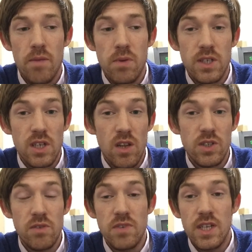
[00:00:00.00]
Plus I
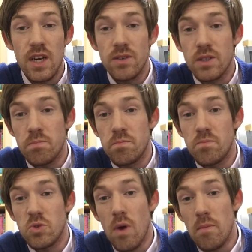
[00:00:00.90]
lost a video to
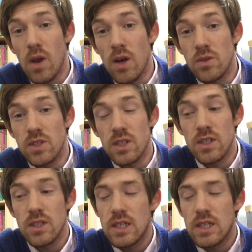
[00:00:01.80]
upload